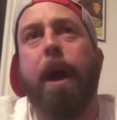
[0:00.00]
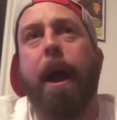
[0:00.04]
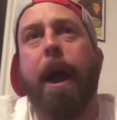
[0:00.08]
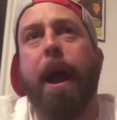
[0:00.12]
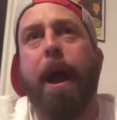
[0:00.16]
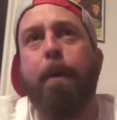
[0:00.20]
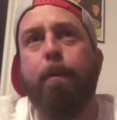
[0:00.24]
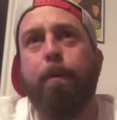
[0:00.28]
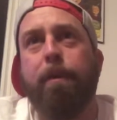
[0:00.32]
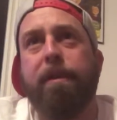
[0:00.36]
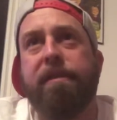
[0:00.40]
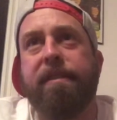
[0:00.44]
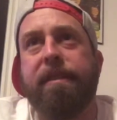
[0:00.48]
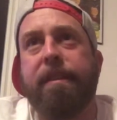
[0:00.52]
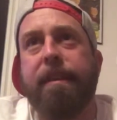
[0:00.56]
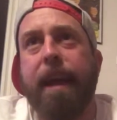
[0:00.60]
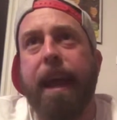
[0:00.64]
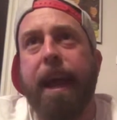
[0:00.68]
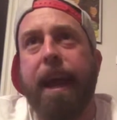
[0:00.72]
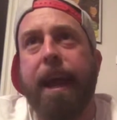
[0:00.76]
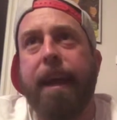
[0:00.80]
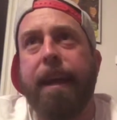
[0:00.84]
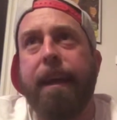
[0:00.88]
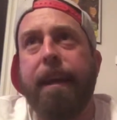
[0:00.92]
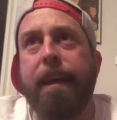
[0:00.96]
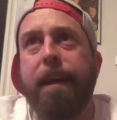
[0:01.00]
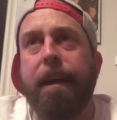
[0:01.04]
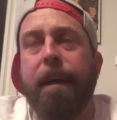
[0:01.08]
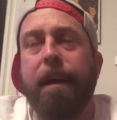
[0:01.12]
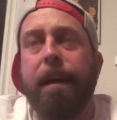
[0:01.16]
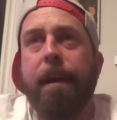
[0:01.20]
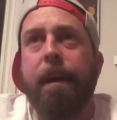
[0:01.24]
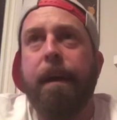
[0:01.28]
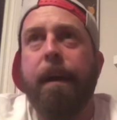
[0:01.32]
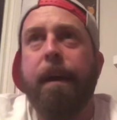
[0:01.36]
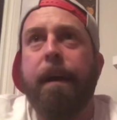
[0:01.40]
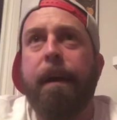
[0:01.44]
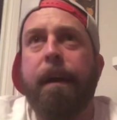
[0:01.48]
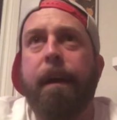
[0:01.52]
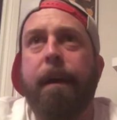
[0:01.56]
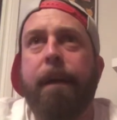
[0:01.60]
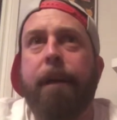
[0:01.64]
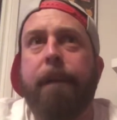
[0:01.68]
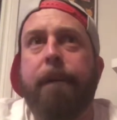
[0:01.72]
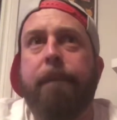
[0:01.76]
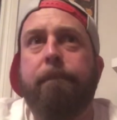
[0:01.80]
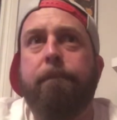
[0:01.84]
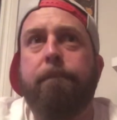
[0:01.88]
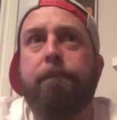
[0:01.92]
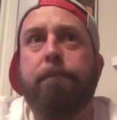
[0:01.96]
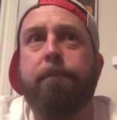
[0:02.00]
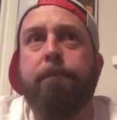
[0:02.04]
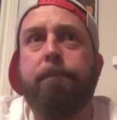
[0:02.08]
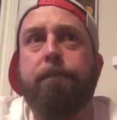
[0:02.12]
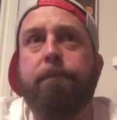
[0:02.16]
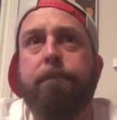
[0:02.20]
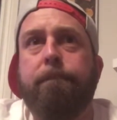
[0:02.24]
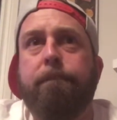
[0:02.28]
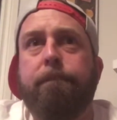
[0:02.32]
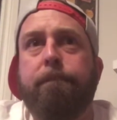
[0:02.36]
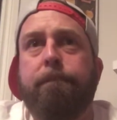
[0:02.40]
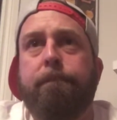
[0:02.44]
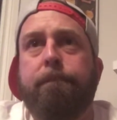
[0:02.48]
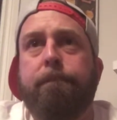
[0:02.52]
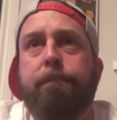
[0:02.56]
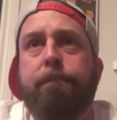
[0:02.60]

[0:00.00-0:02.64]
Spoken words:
I would say, what